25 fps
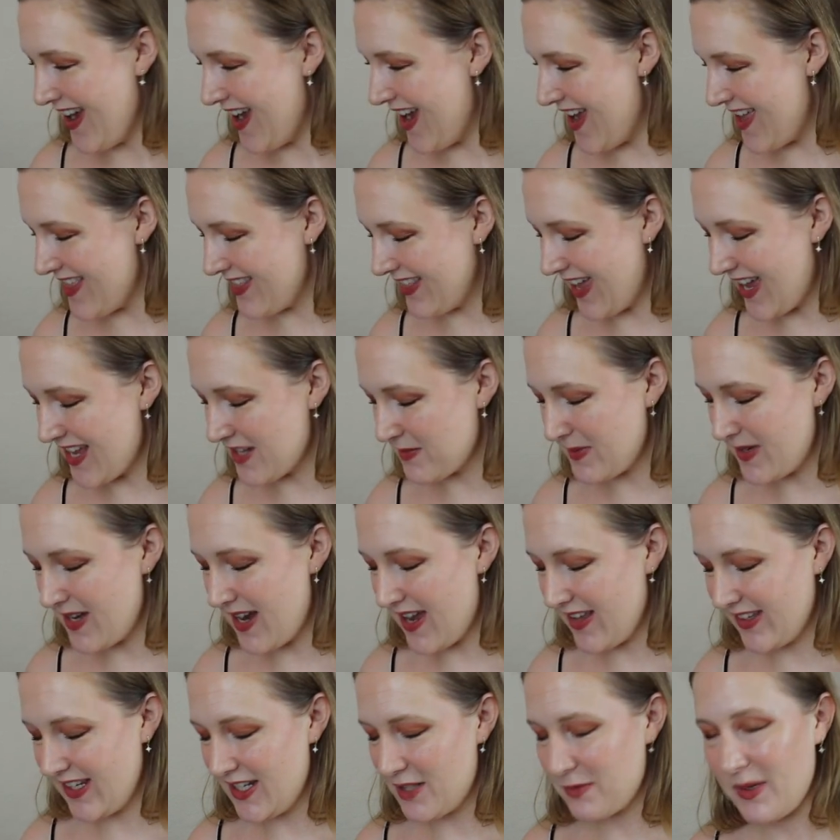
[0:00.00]
And last but
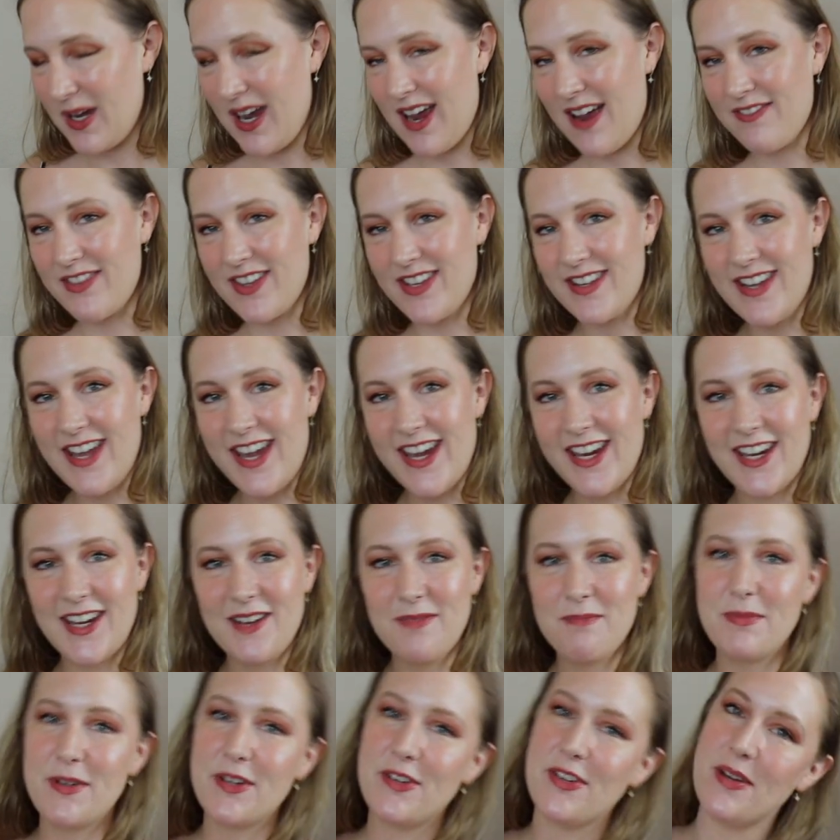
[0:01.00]
not least, we have the
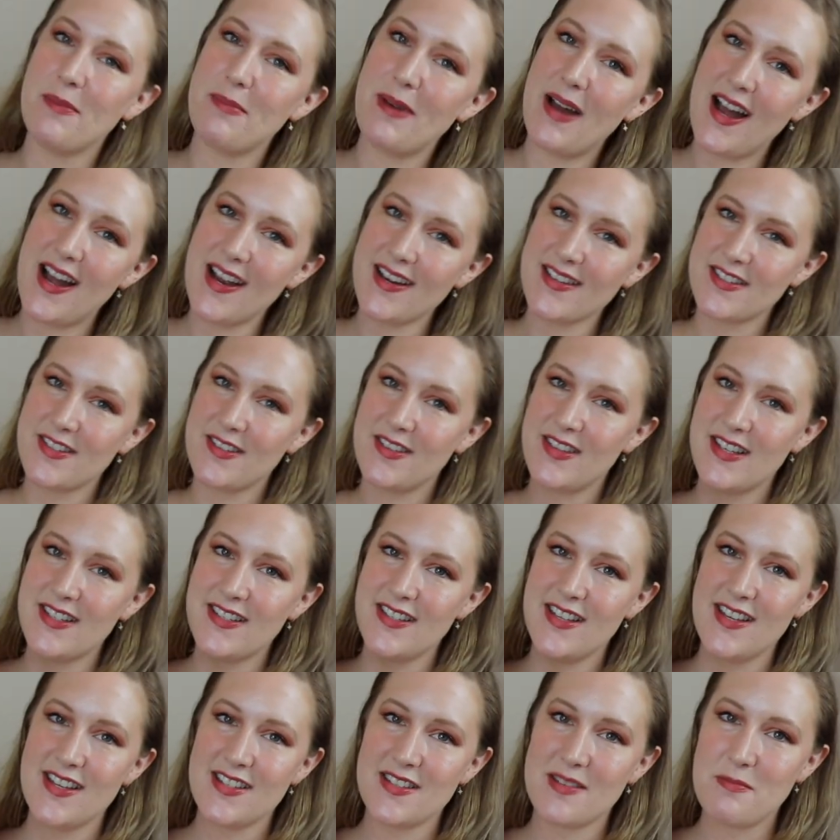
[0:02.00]
Naked Beauty Box. So
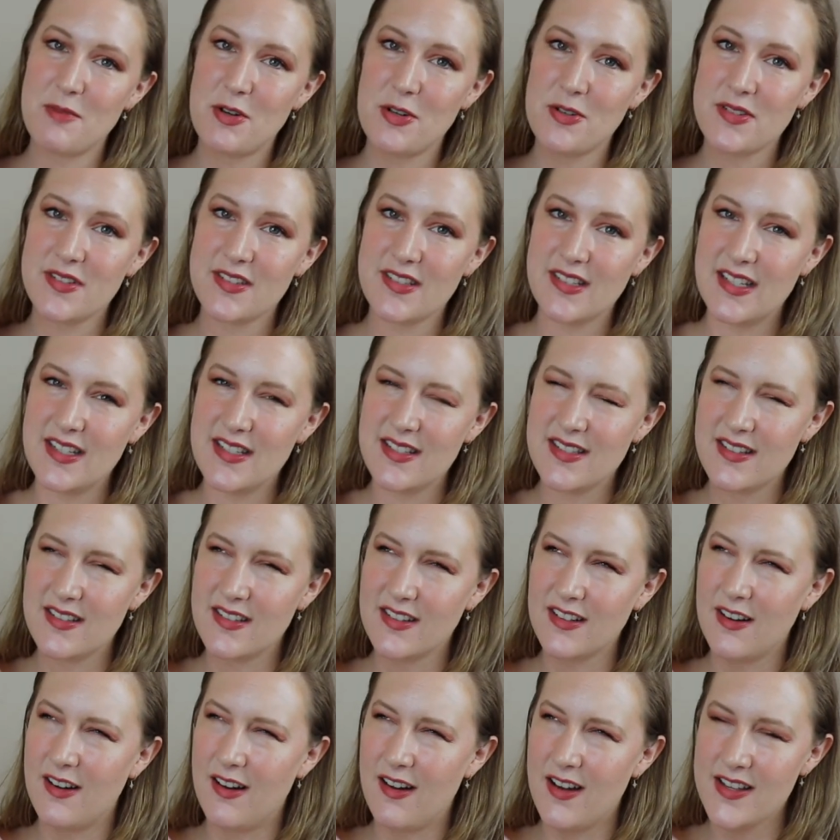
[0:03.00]
this is mostly,
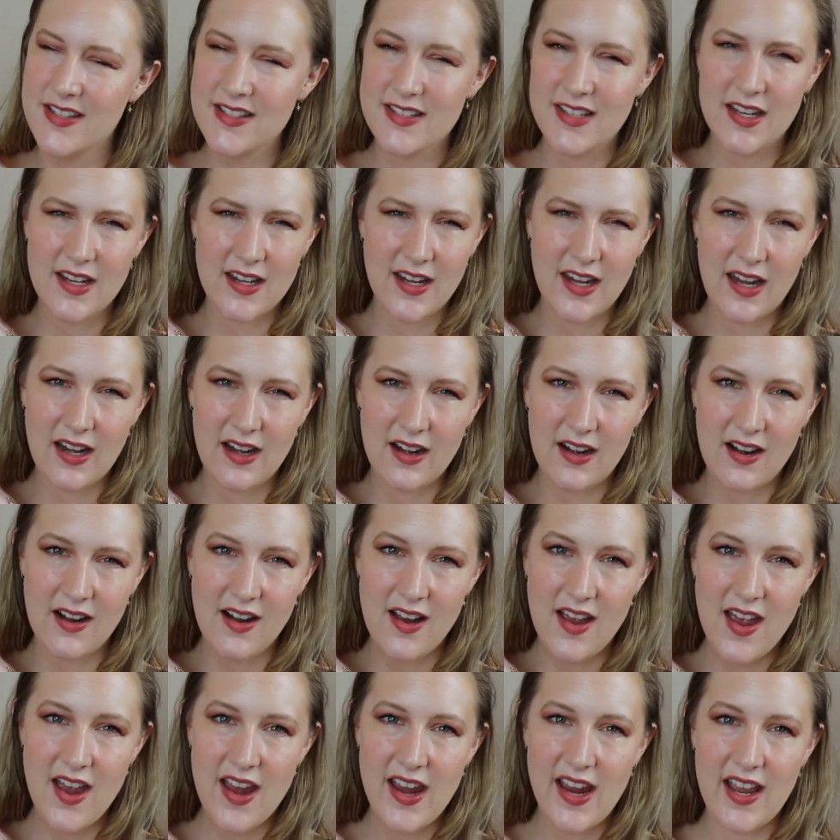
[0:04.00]
or all skincare,
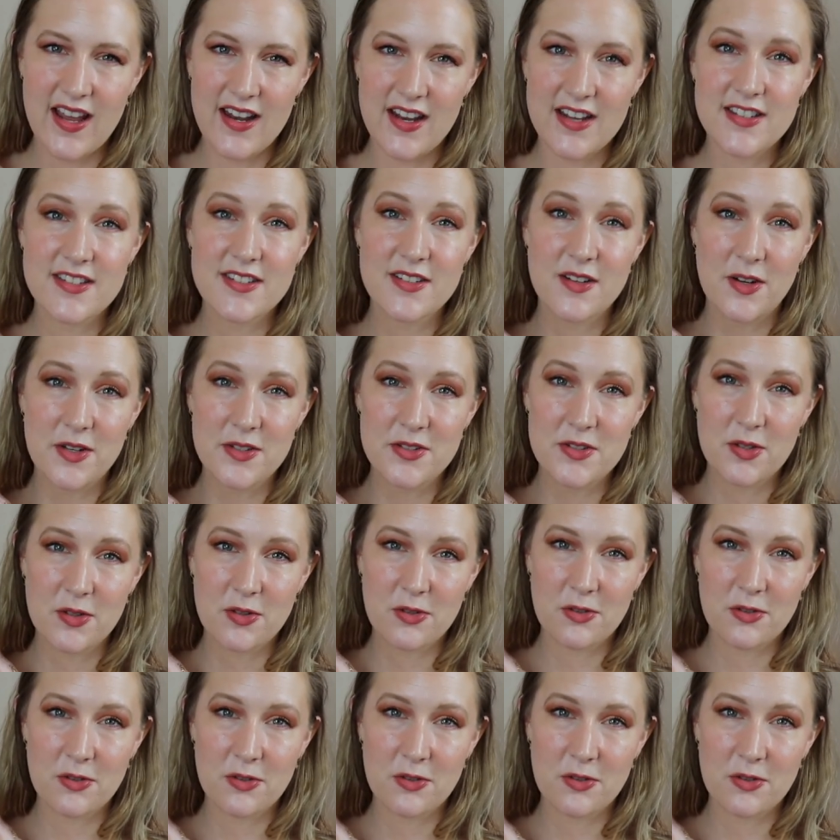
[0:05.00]
and it's also